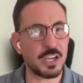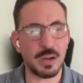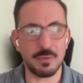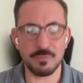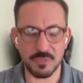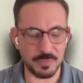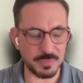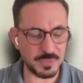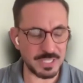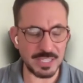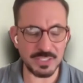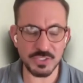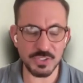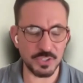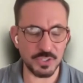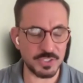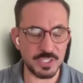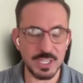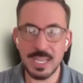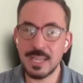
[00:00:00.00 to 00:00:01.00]
That could come from
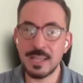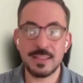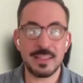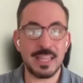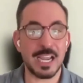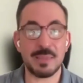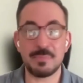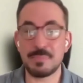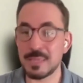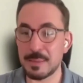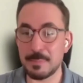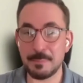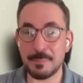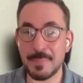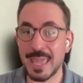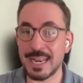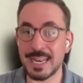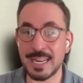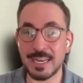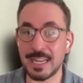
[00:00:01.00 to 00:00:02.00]
sensors, that could be
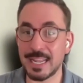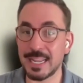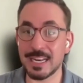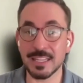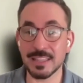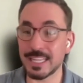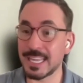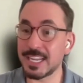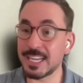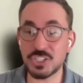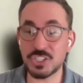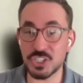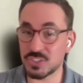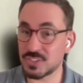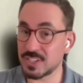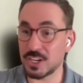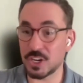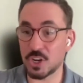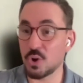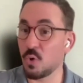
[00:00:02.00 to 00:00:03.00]
embedded in a
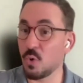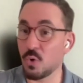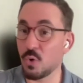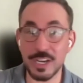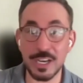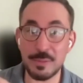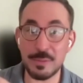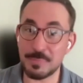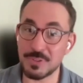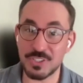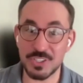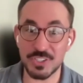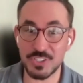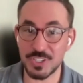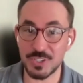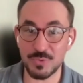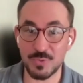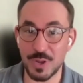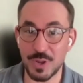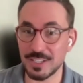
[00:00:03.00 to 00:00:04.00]
link just as a coordinate
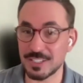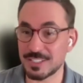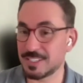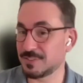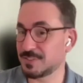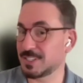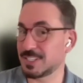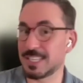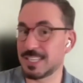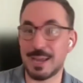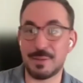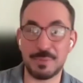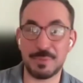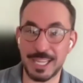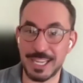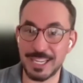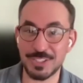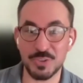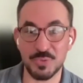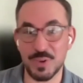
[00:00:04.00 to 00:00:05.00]
position relative to
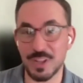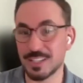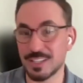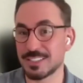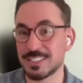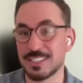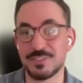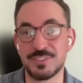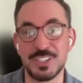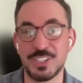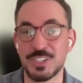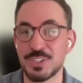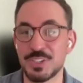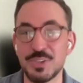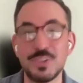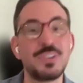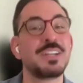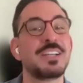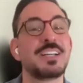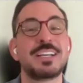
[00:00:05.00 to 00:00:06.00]
that plant or relative to
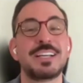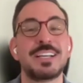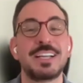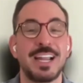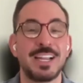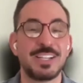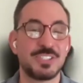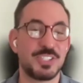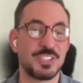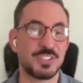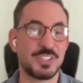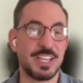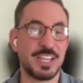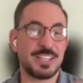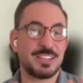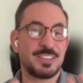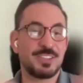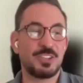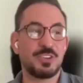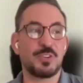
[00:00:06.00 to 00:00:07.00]
you. And
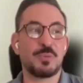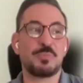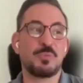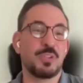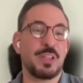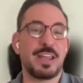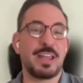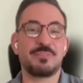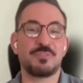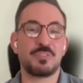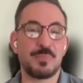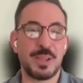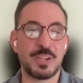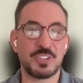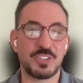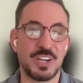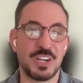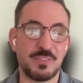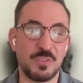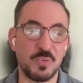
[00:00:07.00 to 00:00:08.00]
just like you could pull that
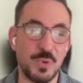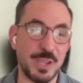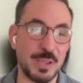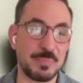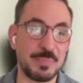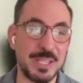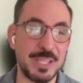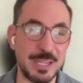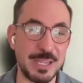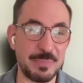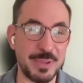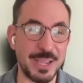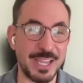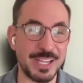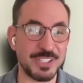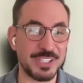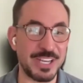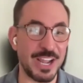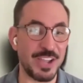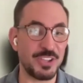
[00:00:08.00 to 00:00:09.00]
information off a Wikipedia
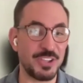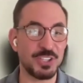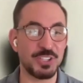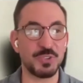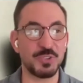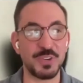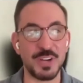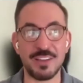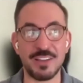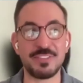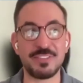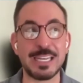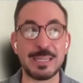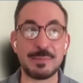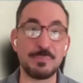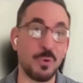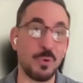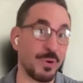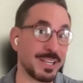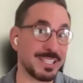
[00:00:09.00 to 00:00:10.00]
page, and now you can do it off
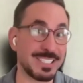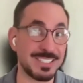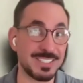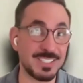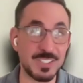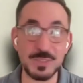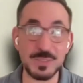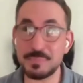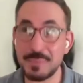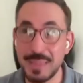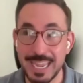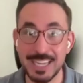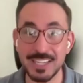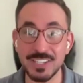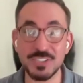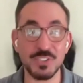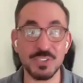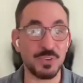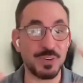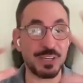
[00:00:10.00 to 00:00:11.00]
any point in
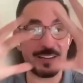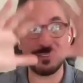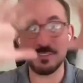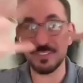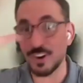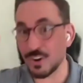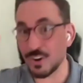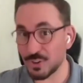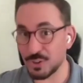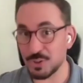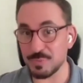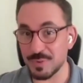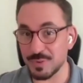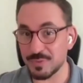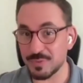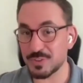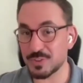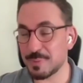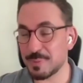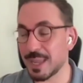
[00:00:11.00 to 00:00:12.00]
space or any
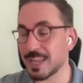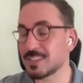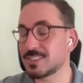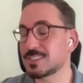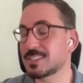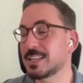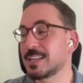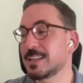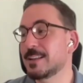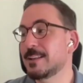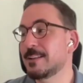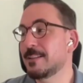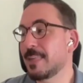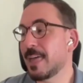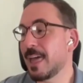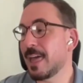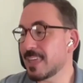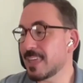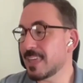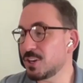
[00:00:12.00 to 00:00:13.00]
volume of space.
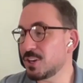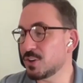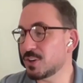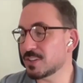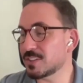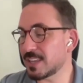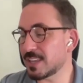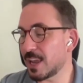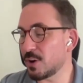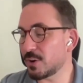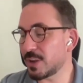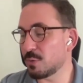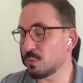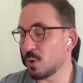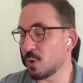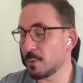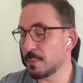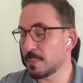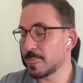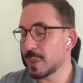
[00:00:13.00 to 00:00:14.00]
And then you could say,
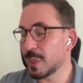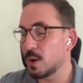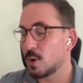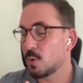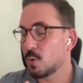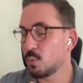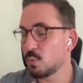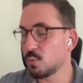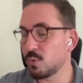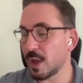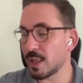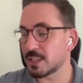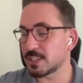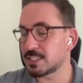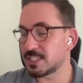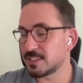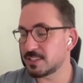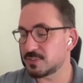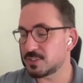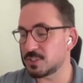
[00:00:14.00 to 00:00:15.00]
okay, well,
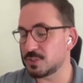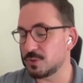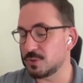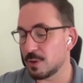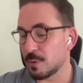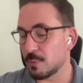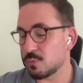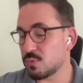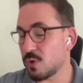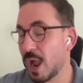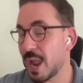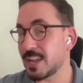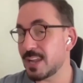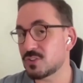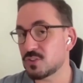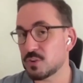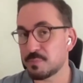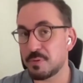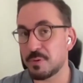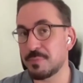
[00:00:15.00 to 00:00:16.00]
relative to the
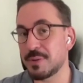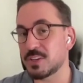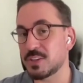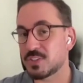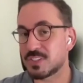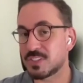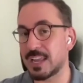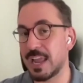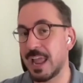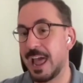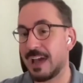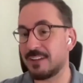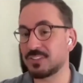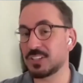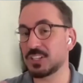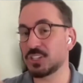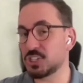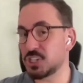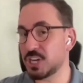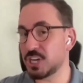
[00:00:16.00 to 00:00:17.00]
rights or permissions I
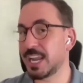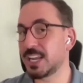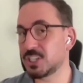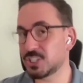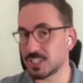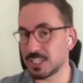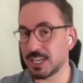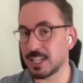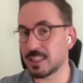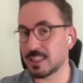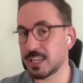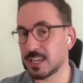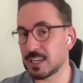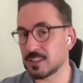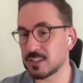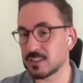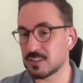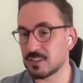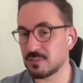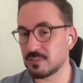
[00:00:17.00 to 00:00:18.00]
have to change
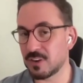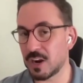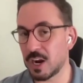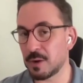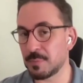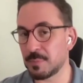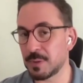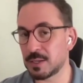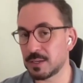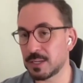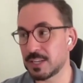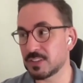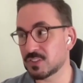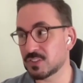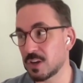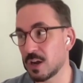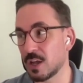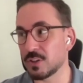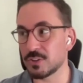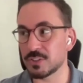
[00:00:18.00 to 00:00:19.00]
anything in this environment,
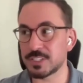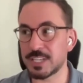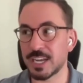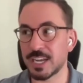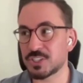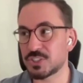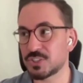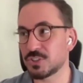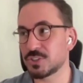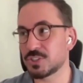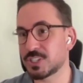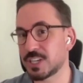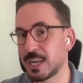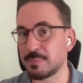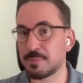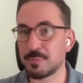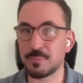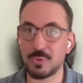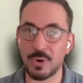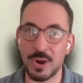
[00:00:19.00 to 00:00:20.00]
it's color, texture,
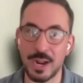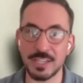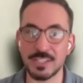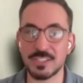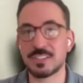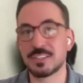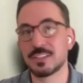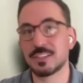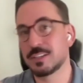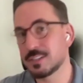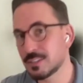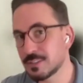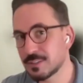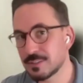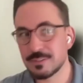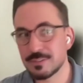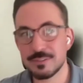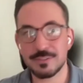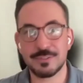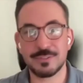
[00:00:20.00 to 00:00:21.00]
shape, price,
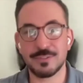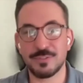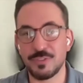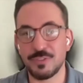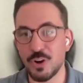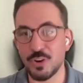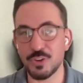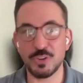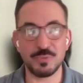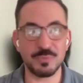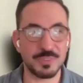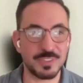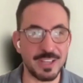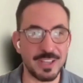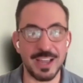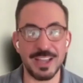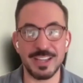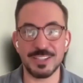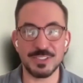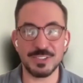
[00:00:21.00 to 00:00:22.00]

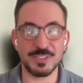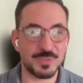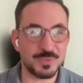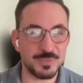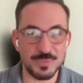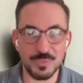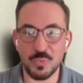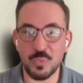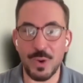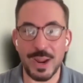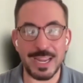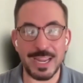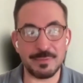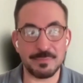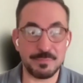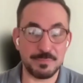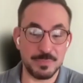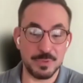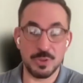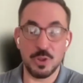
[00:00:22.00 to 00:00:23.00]
volume, size,
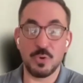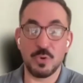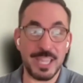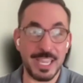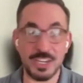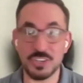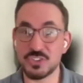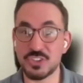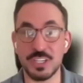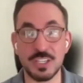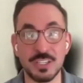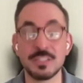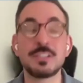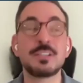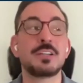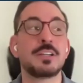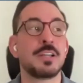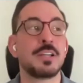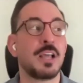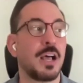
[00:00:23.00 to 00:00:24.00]
weight,
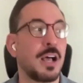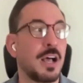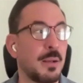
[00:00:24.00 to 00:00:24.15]
location.